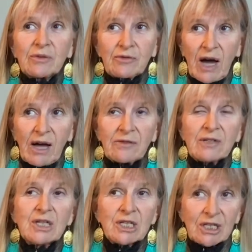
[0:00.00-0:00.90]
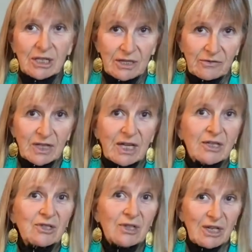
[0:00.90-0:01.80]
5, and she lived an
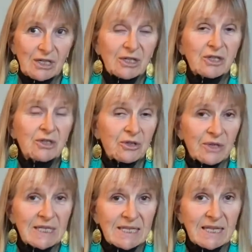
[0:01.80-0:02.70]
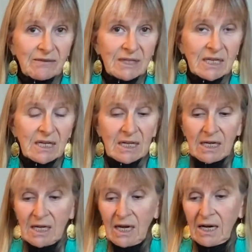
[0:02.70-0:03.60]
extra to 37
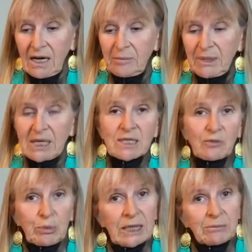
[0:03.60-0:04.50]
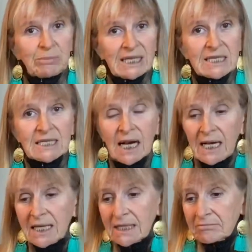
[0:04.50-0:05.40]
because of plant-based
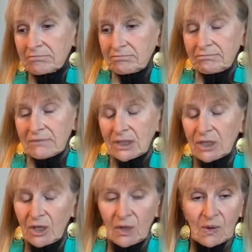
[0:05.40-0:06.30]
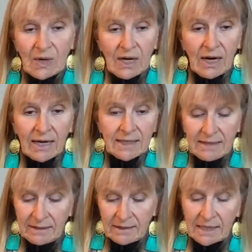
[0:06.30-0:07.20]
diet. So I
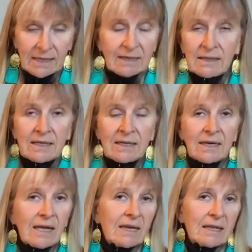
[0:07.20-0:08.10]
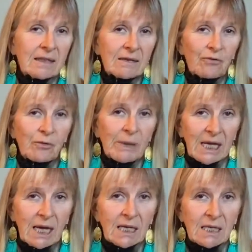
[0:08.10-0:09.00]
didn't think I needed anything for my gut.